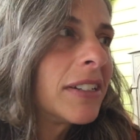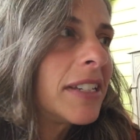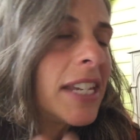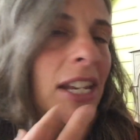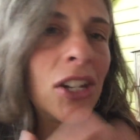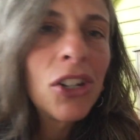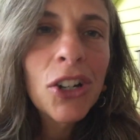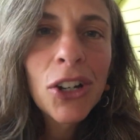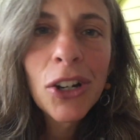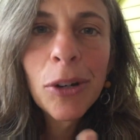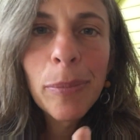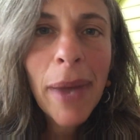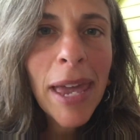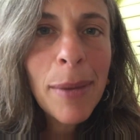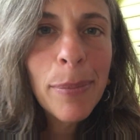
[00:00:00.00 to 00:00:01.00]
tinder
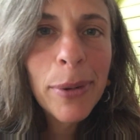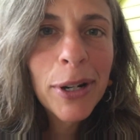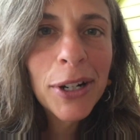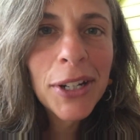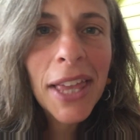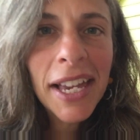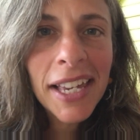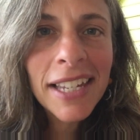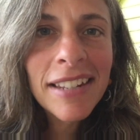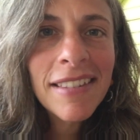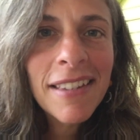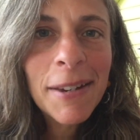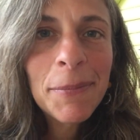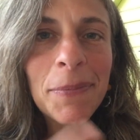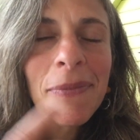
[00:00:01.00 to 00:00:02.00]
or paper, that kind of
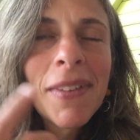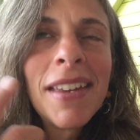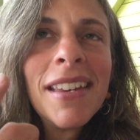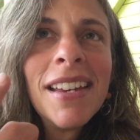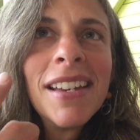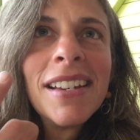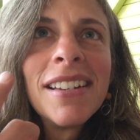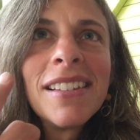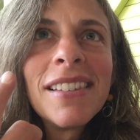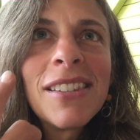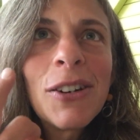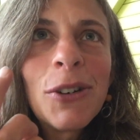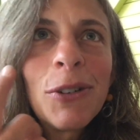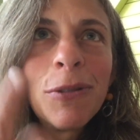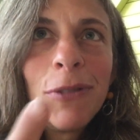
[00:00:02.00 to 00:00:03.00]
thing.
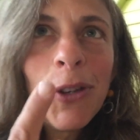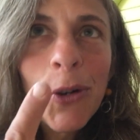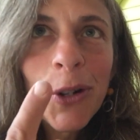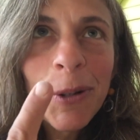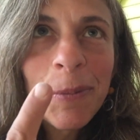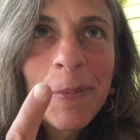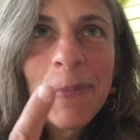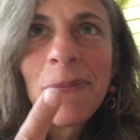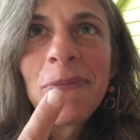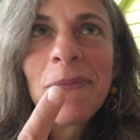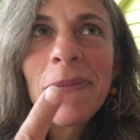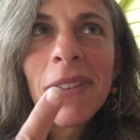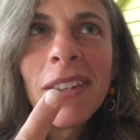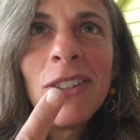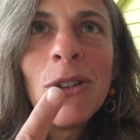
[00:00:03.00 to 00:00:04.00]
So fuel.
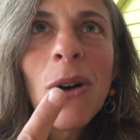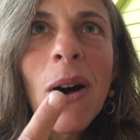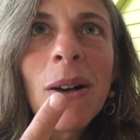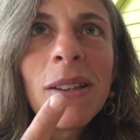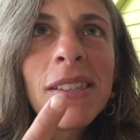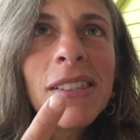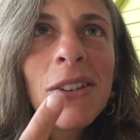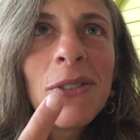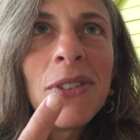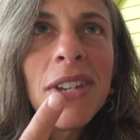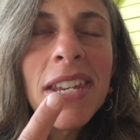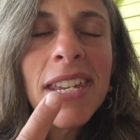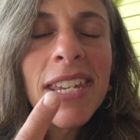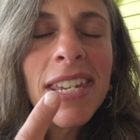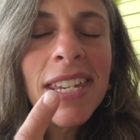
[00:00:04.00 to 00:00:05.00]
You also
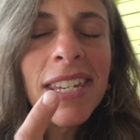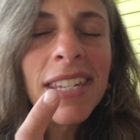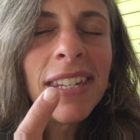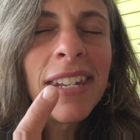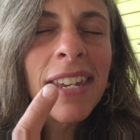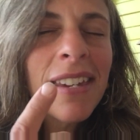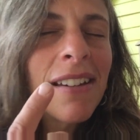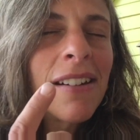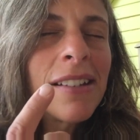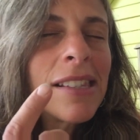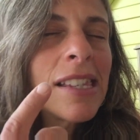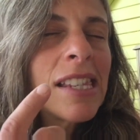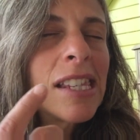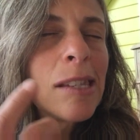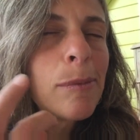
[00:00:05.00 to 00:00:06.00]
need a
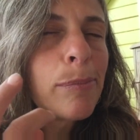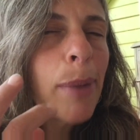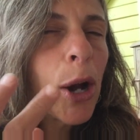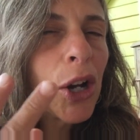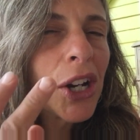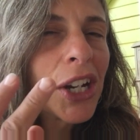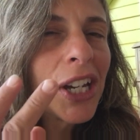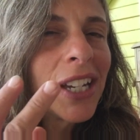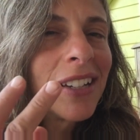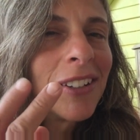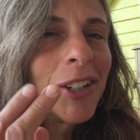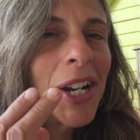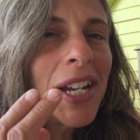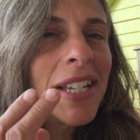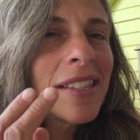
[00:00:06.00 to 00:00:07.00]
spark,
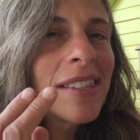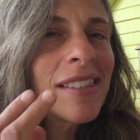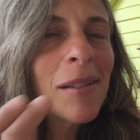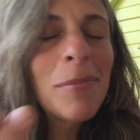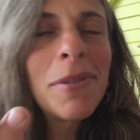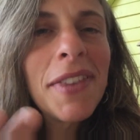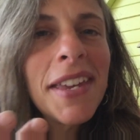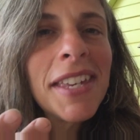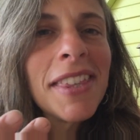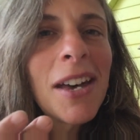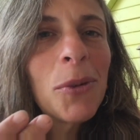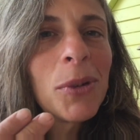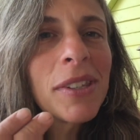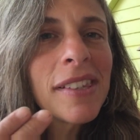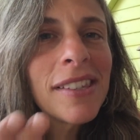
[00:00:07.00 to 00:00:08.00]
right? Something
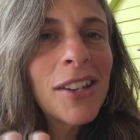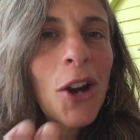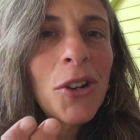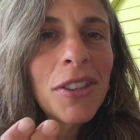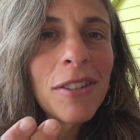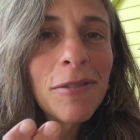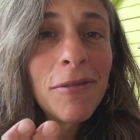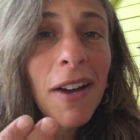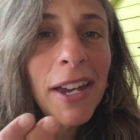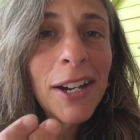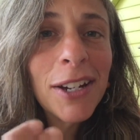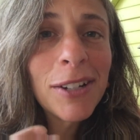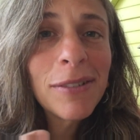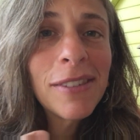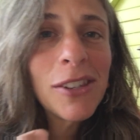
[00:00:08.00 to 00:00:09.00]
that will start the
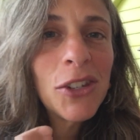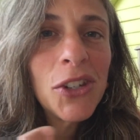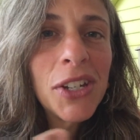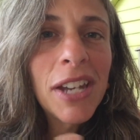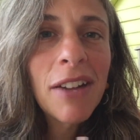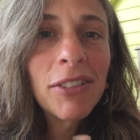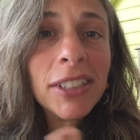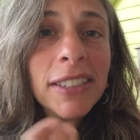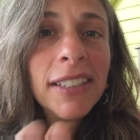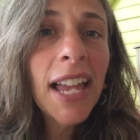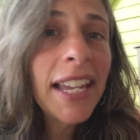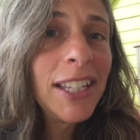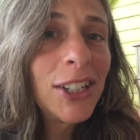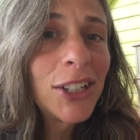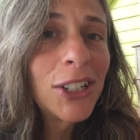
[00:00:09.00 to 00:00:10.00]
fire. So you can have a
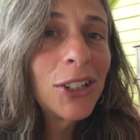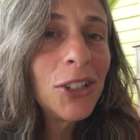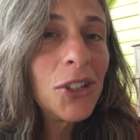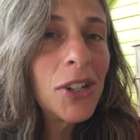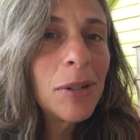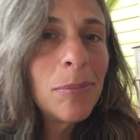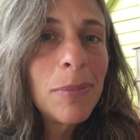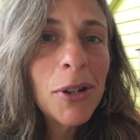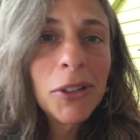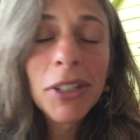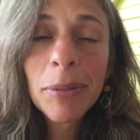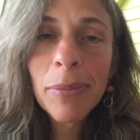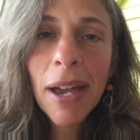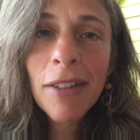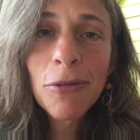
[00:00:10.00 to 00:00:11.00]
lighter, you can build
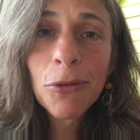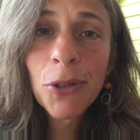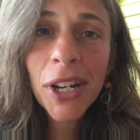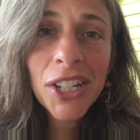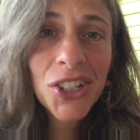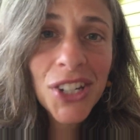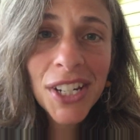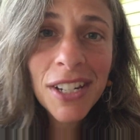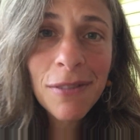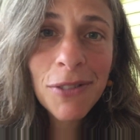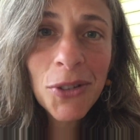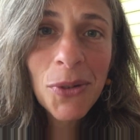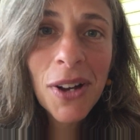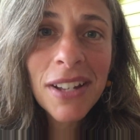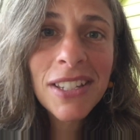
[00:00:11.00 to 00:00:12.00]
it by friction if
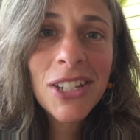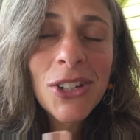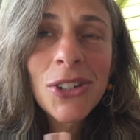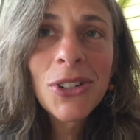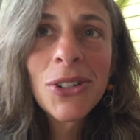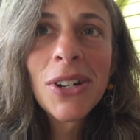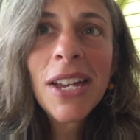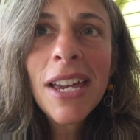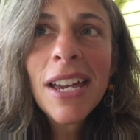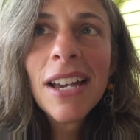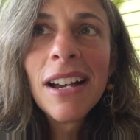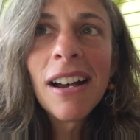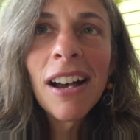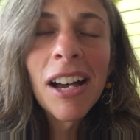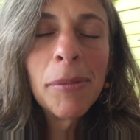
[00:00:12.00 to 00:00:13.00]
you want to,
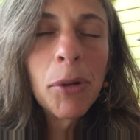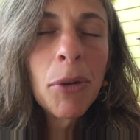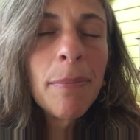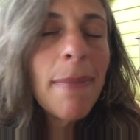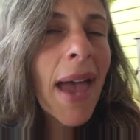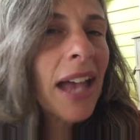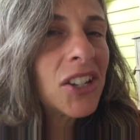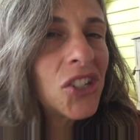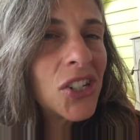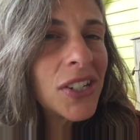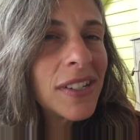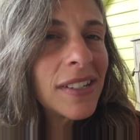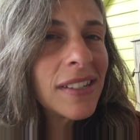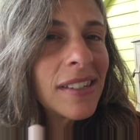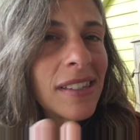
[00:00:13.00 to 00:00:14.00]
or
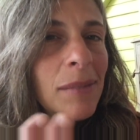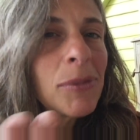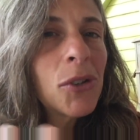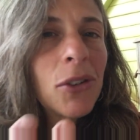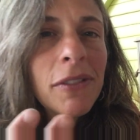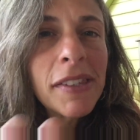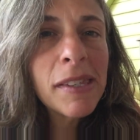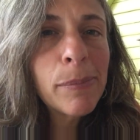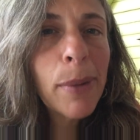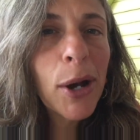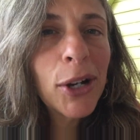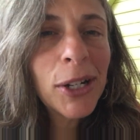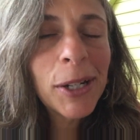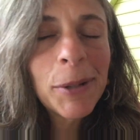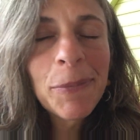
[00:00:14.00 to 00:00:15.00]
matches, some sort of
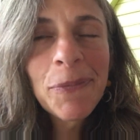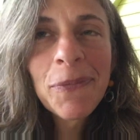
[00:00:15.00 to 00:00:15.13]
spark.